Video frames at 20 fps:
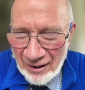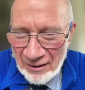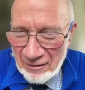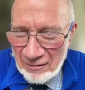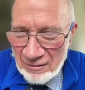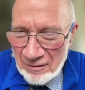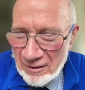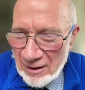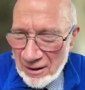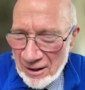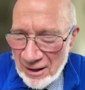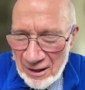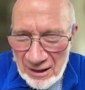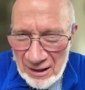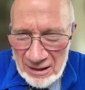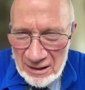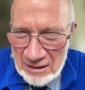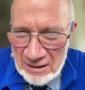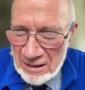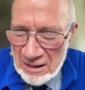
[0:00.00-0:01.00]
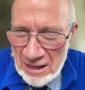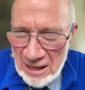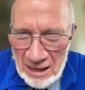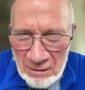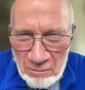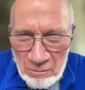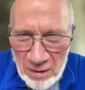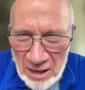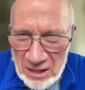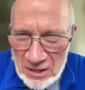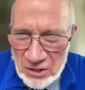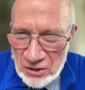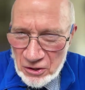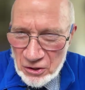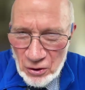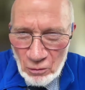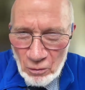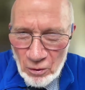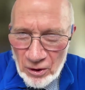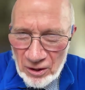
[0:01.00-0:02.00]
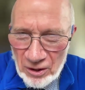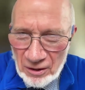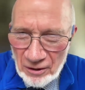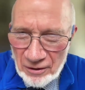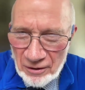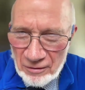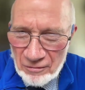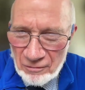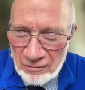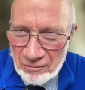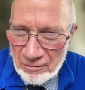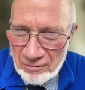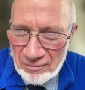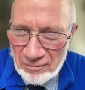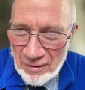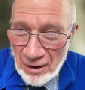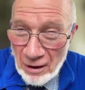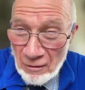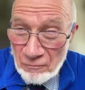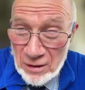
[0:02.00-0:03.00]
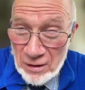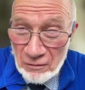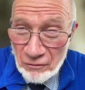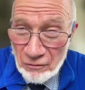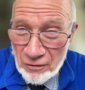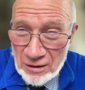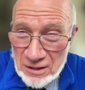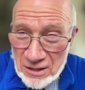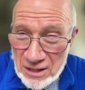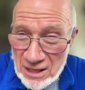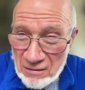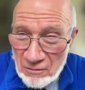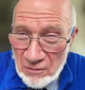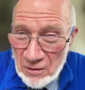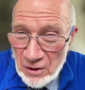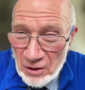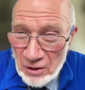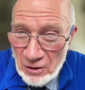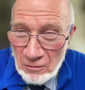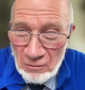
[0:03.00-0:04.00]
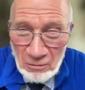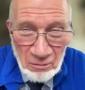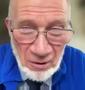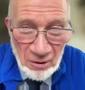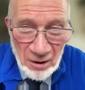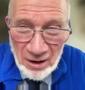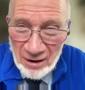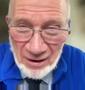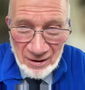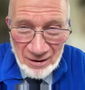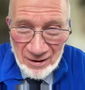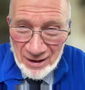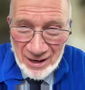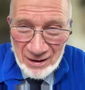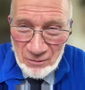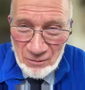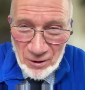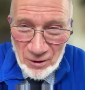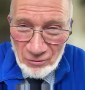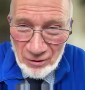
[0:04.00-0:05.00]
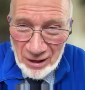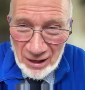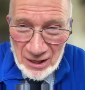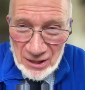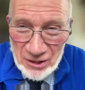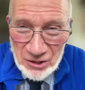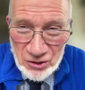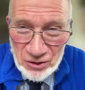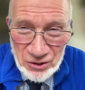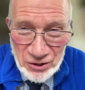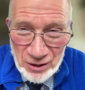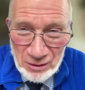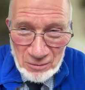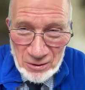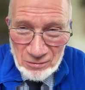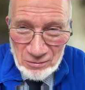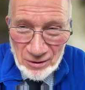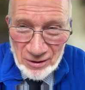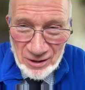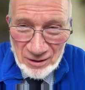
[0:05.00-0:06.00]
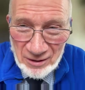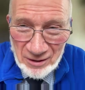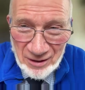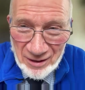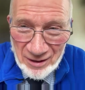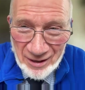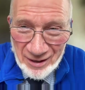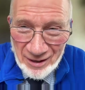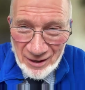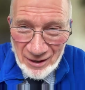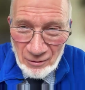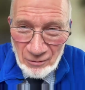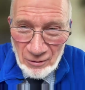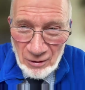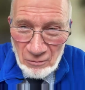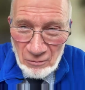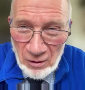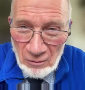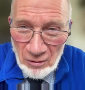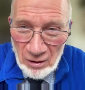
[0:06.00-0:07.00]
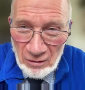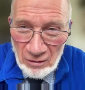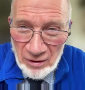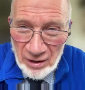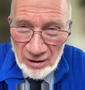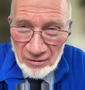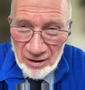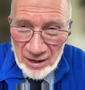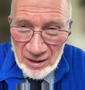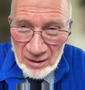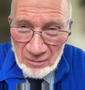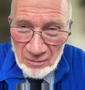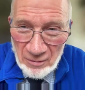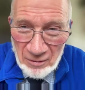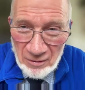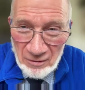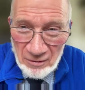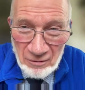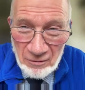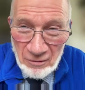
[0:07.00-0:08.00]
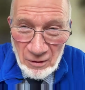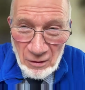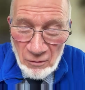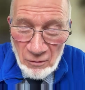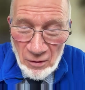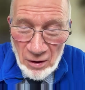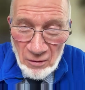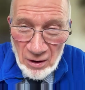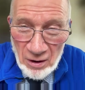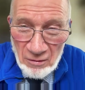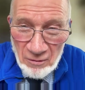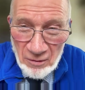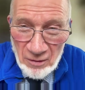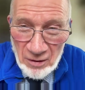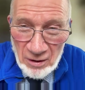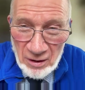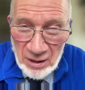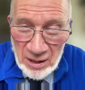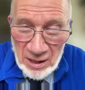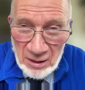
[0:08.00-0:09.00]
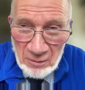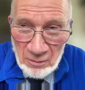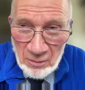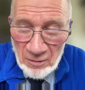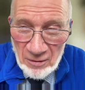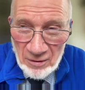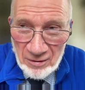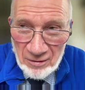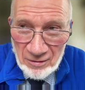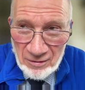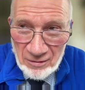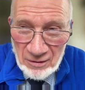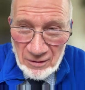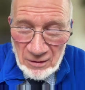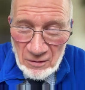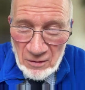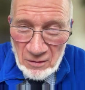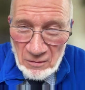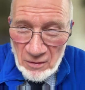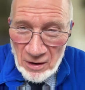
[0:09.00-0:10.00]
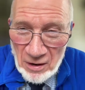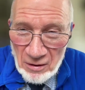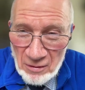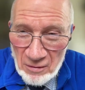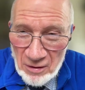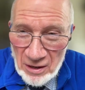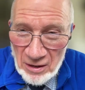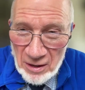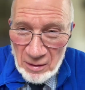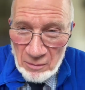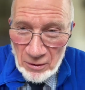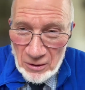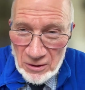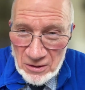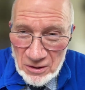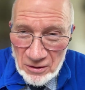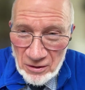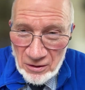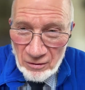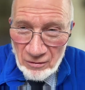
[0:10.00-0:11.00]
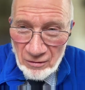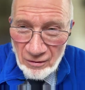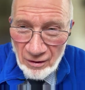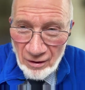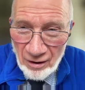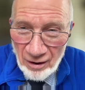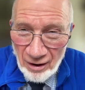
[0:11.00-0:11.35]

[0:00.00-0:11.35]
And it made such a world of difference, even though relationships were very, very, very, very positive.